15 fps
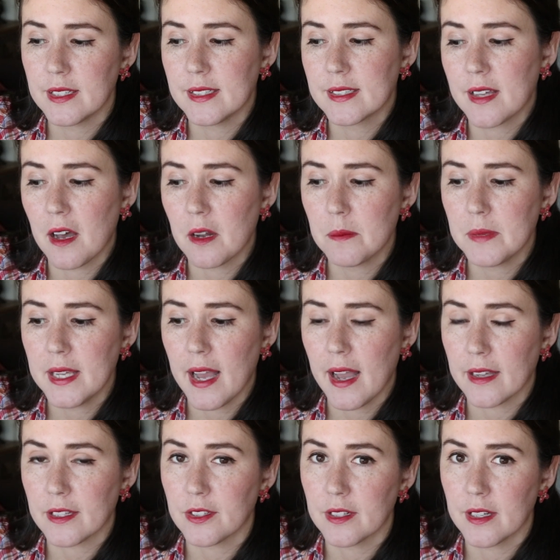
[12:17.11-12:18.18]
It's got to be
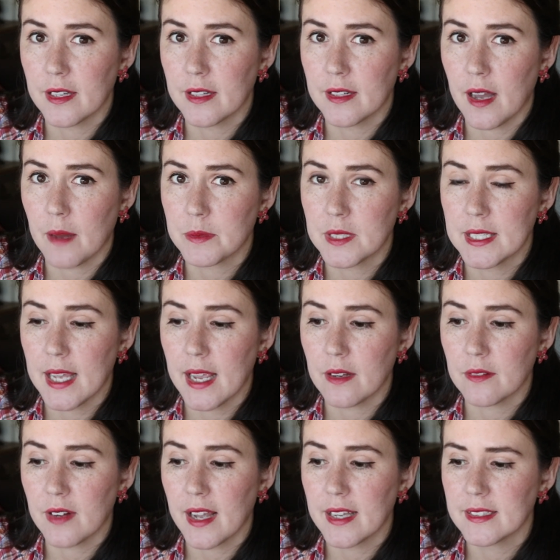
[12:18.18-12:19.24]
accurate and up to
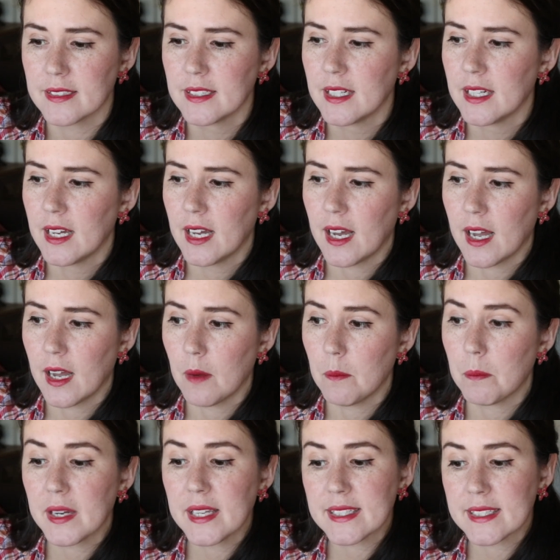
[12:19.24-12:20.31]
date, right?
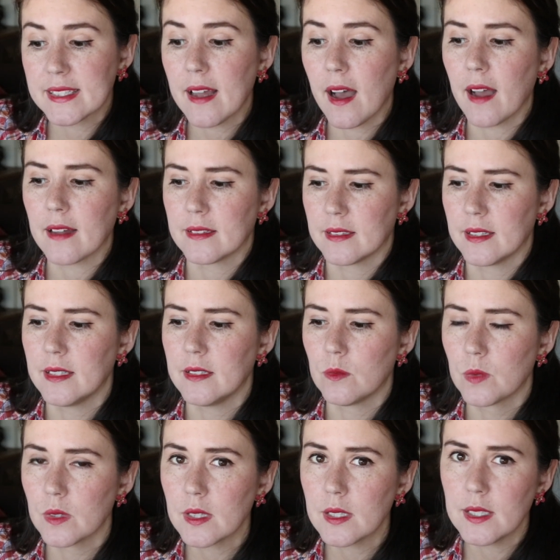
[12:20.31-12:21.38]
But it's not. It
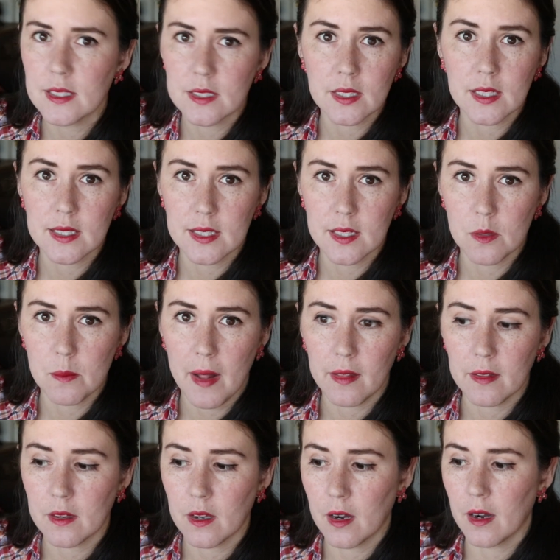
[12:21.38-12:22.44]
really needs to consider
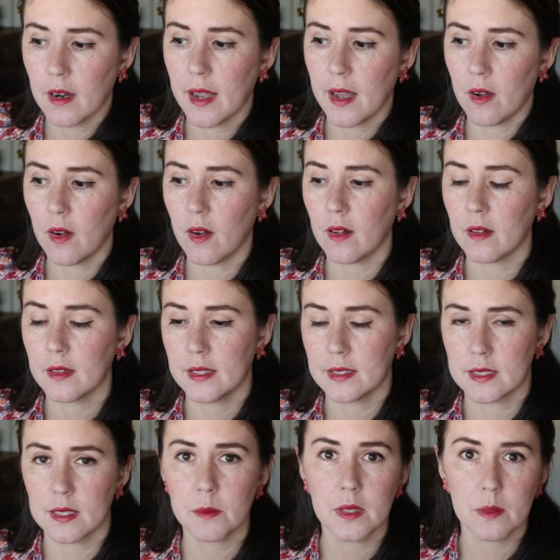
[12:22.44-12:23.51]
Malachar et al.
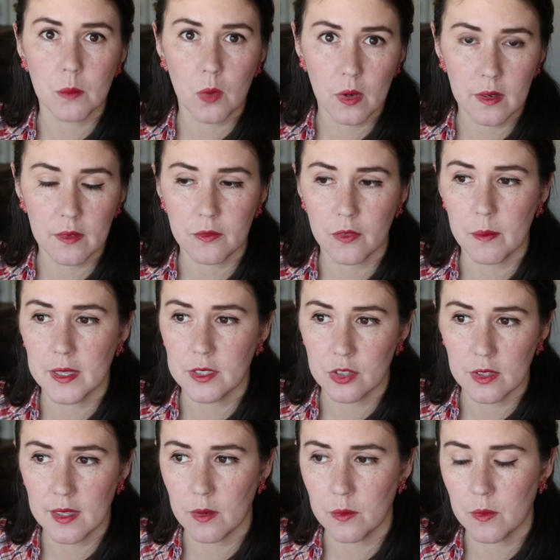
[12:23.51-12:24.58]
And some of the more
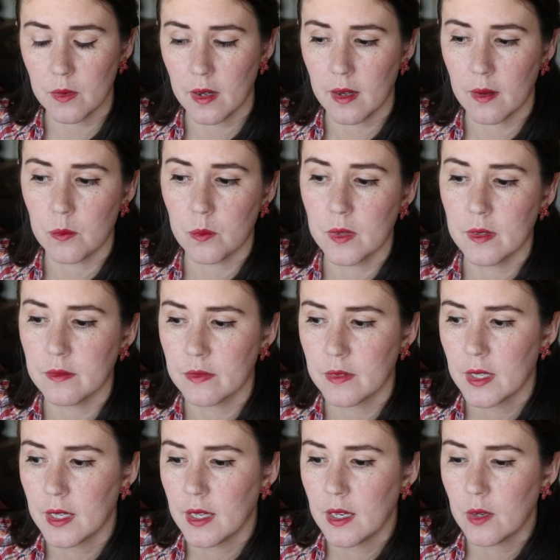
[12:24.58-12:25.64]
information that we've
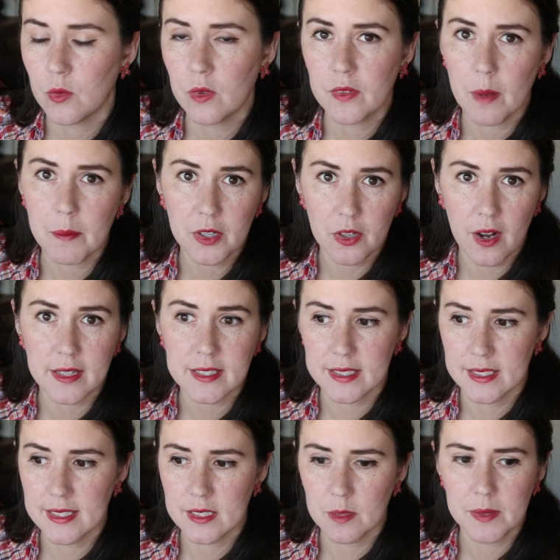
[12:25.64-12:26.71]
come across
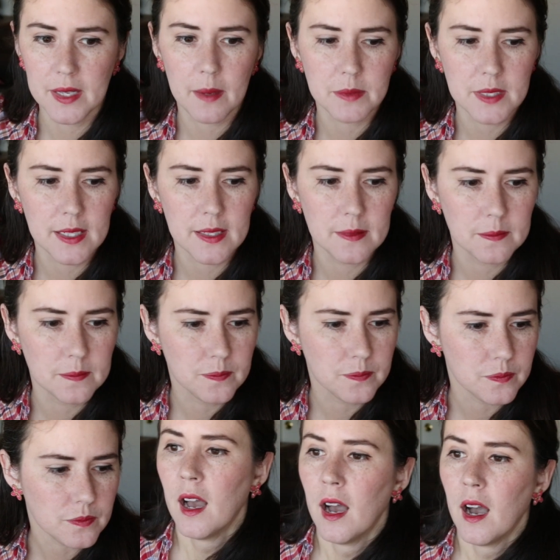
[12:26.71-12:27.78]
needs to be updated.
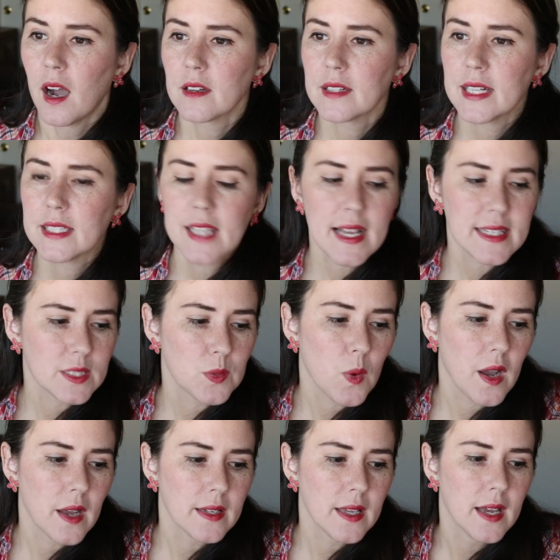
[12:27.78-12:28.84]
All right, last
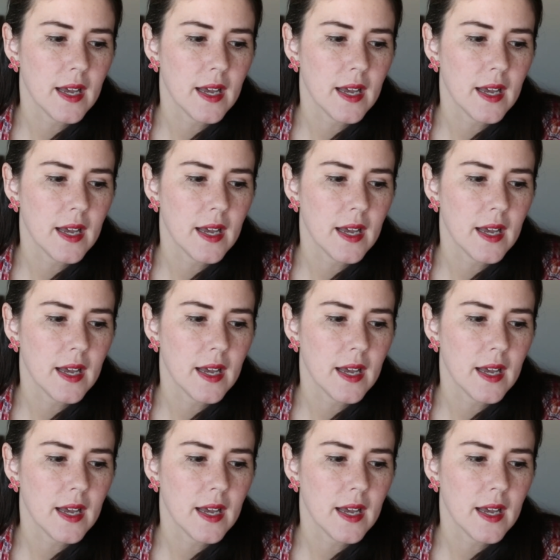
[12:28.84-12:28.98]
one.